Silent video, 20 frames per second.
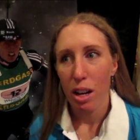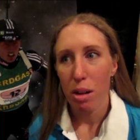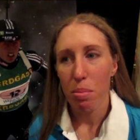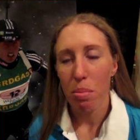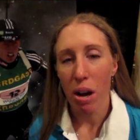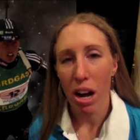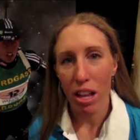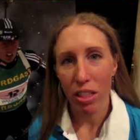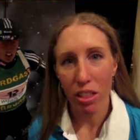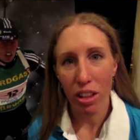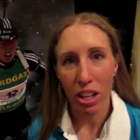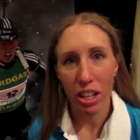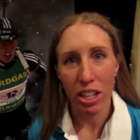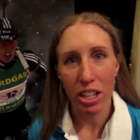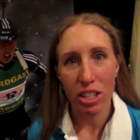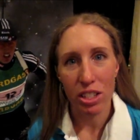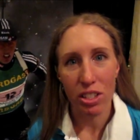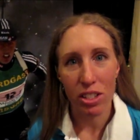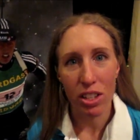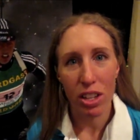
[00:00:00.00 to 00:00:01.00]
biathlon
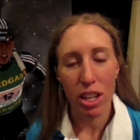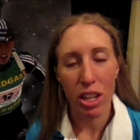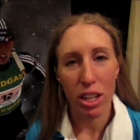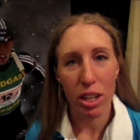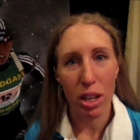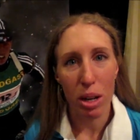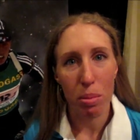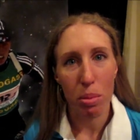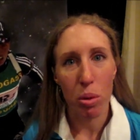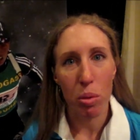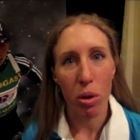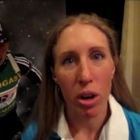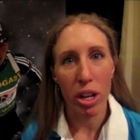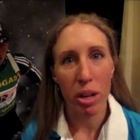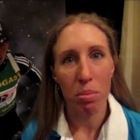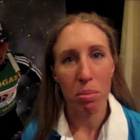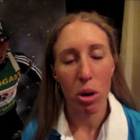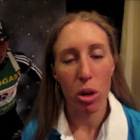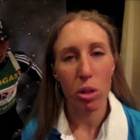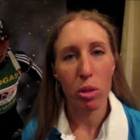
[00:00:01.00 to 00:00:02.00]
is the number
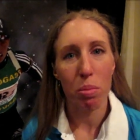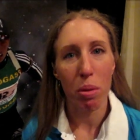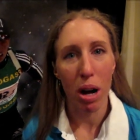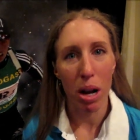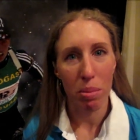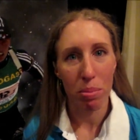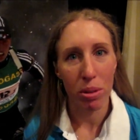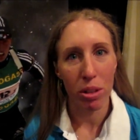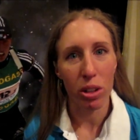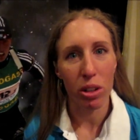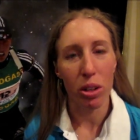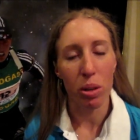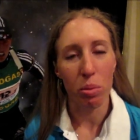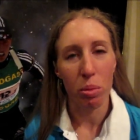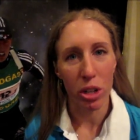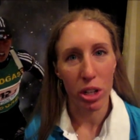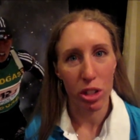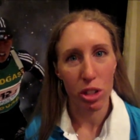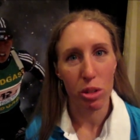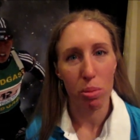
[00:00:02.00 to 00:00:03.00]
one most popular
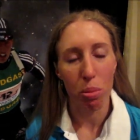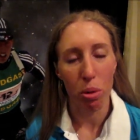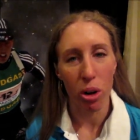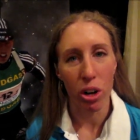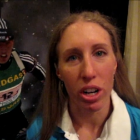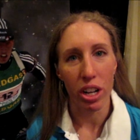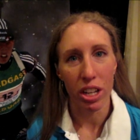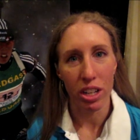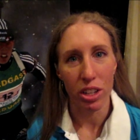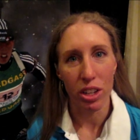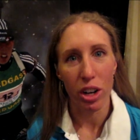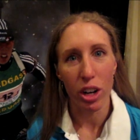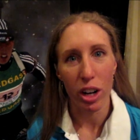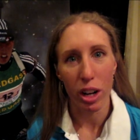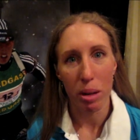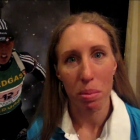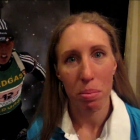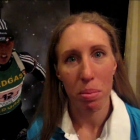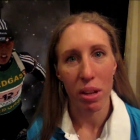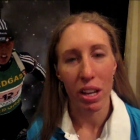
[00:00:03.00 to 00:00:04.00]
winter sport in
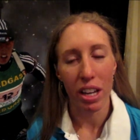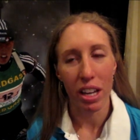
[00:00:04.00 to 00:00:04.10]
Europe.